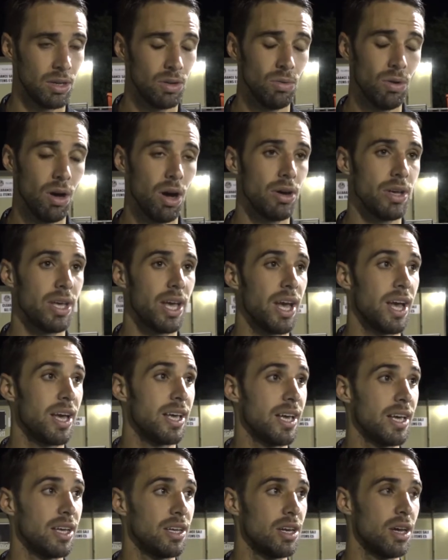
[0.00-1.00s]
Well,
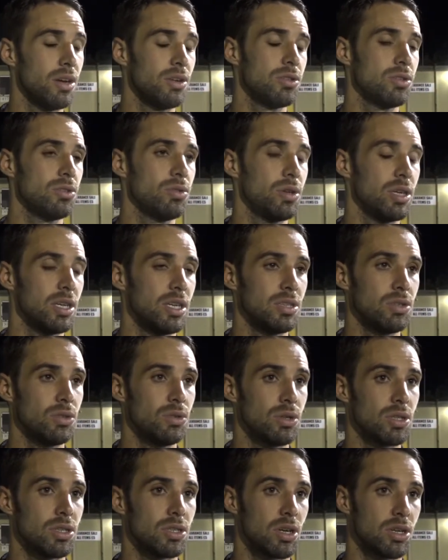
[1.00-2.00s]
yeah, you know, it's
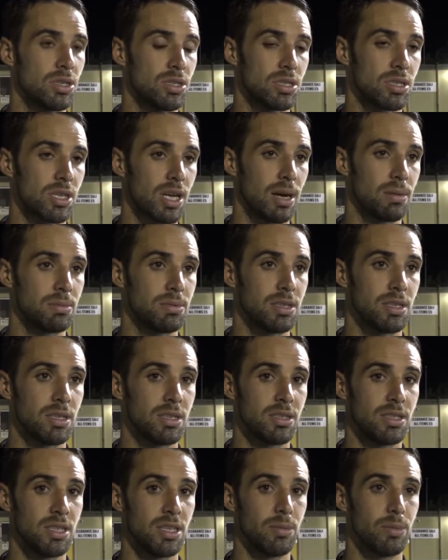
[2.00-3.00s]
always nice to captain a
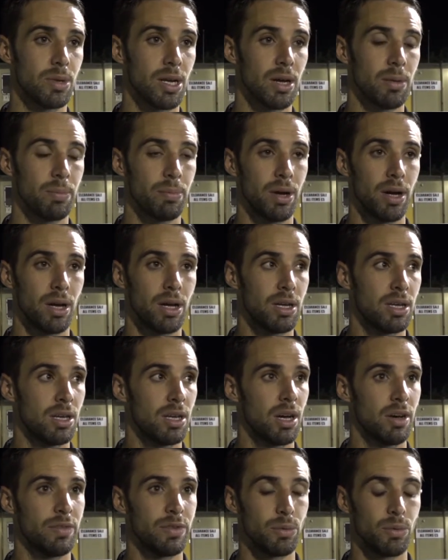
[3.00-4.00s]
team and that, but
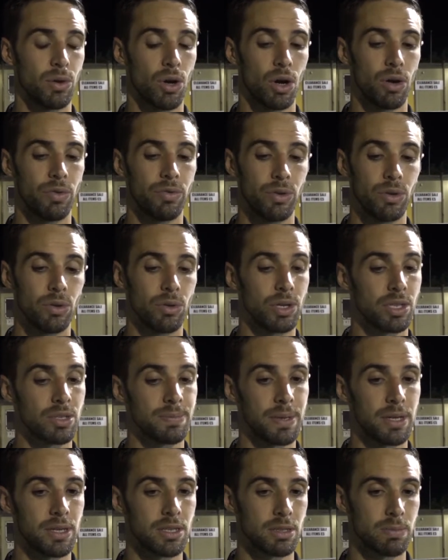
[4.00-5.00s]
I think we've got a few
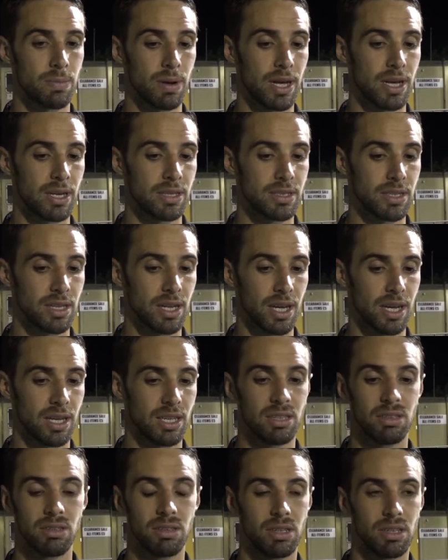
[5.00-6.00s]
experienced players and that,
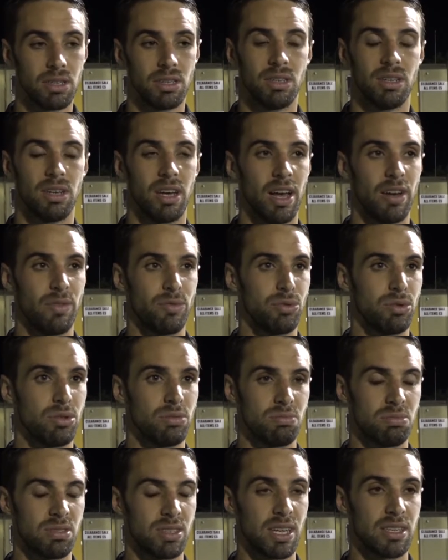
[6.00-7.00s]
and
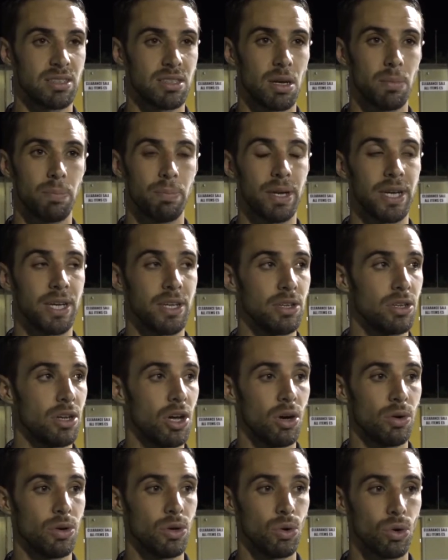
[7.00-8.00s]
everyone says their bit, you
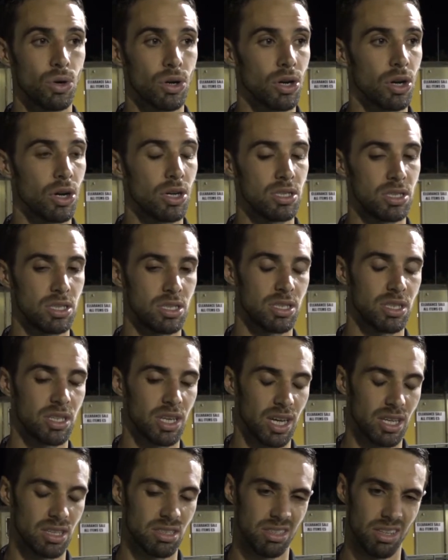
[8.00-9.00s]
know, and organises and
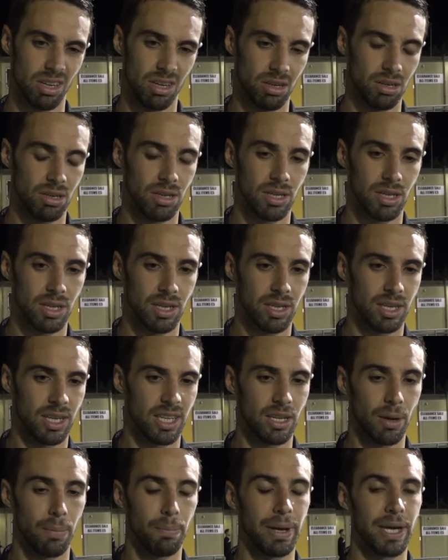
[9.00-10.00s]
that, so
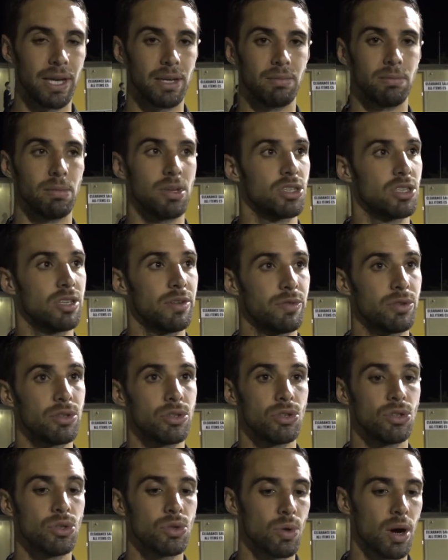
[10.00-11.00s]
it don't make much
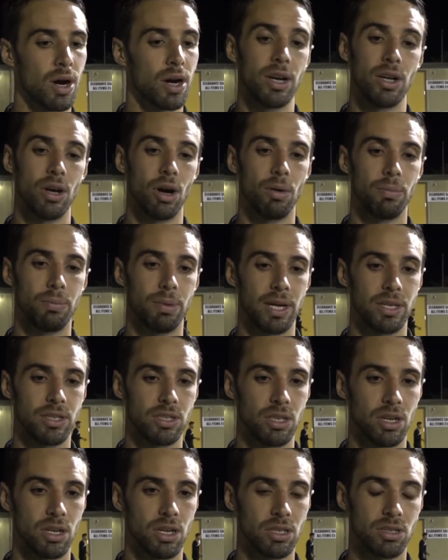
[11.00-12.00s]
difference who's wearing the armband, you
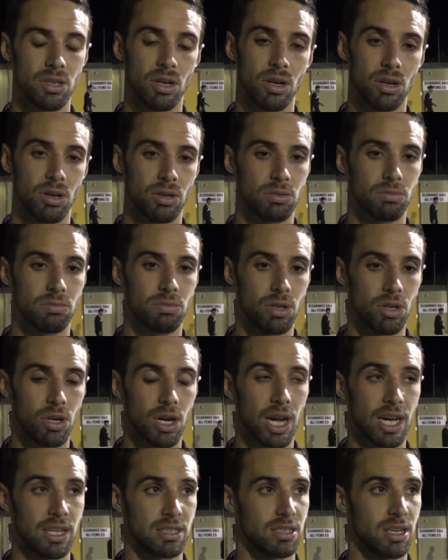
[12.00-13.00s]
know. There's a lot of good
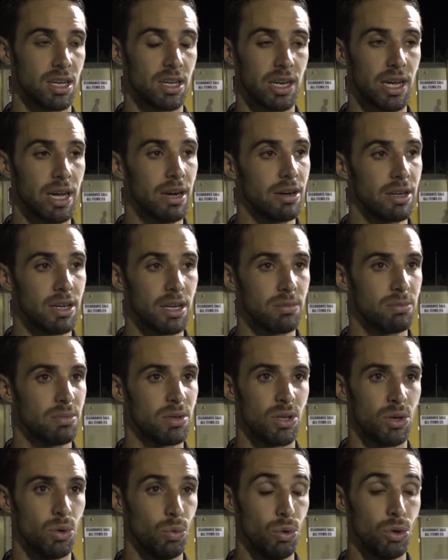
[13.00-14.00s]
lads out there, and
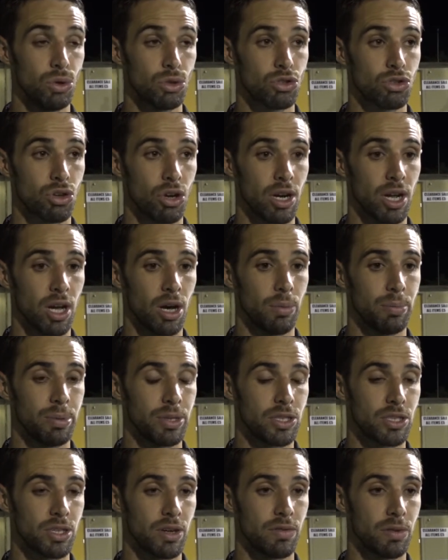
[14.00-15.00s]
we all try and help
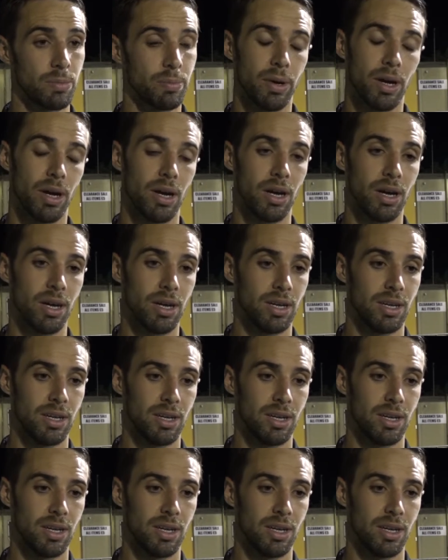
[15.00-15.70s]
each other, but